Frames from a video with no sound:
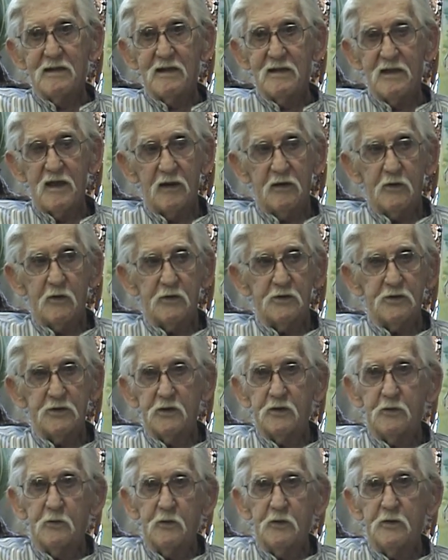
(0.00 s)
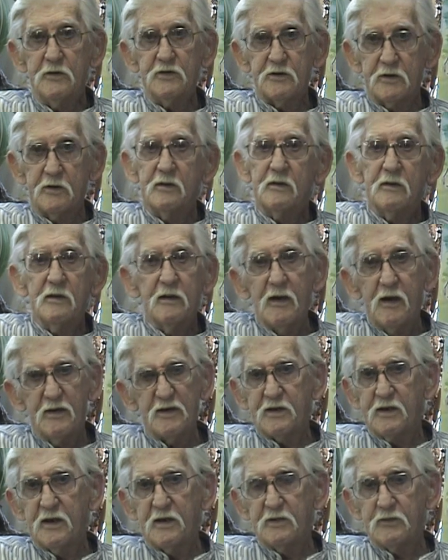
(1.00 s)
Then, of course, we used to,
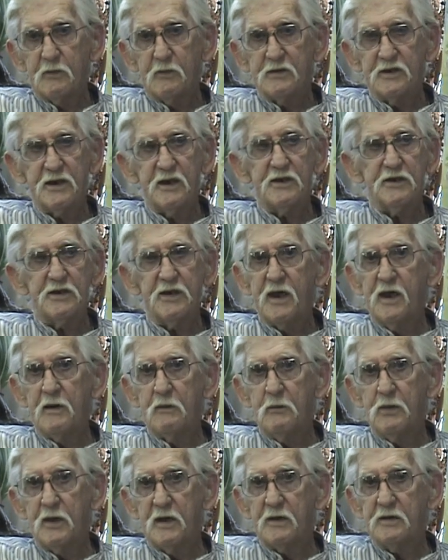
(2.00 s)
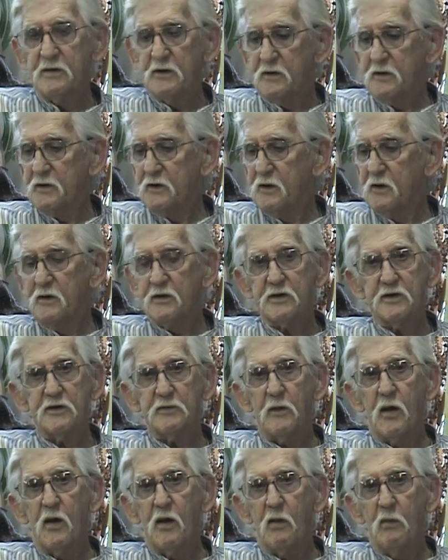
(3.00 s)
it was just 10 pins. It's a
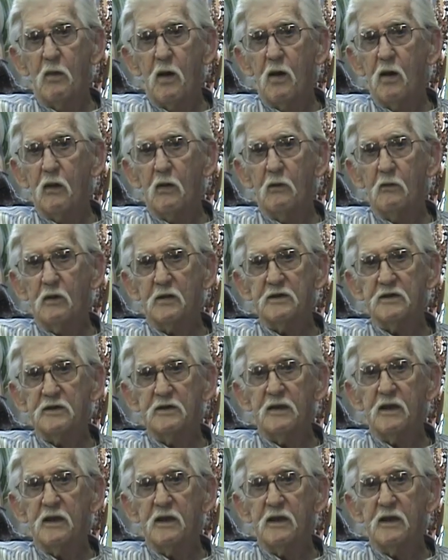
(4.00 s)
small ball. It wasn't,